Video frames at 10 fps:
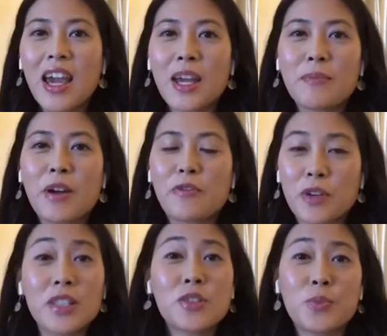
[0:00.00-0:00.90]
and my
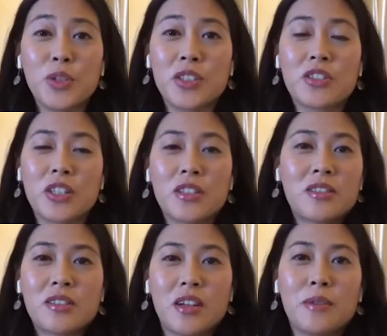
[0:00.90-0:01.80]
friends would
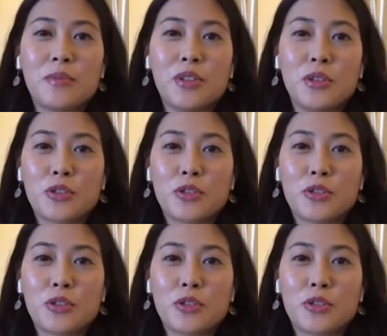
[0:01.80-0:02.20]
just you know,